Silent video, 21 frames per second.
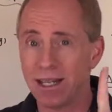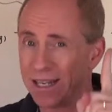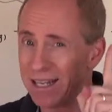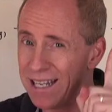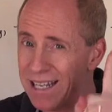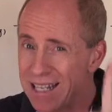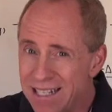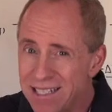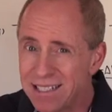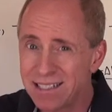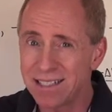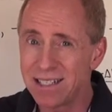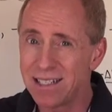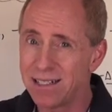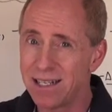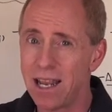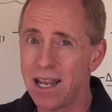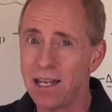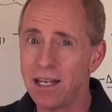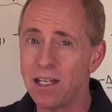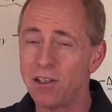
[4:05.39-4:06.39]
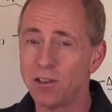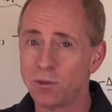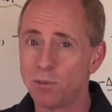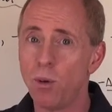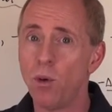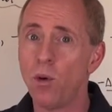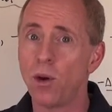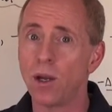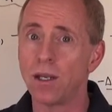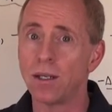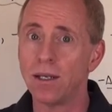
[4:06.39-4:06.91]
that instantaneous
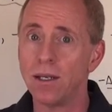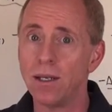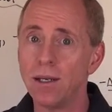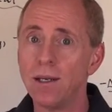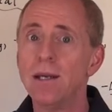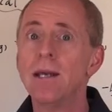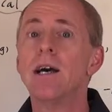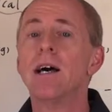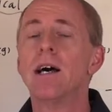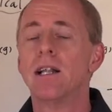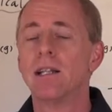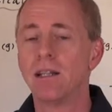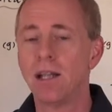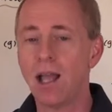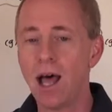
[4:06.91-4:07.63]
point. A